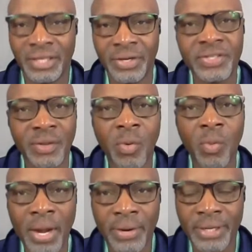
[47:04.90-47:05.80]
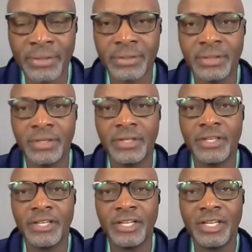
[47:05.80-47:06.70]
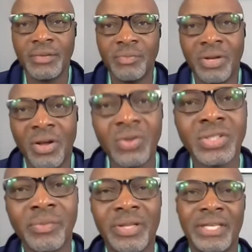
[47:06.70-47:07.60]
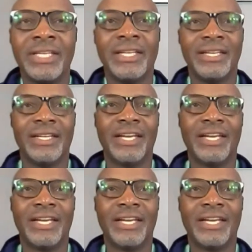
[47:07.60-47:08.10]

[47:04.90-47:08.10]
There is some awareness, but ultimately,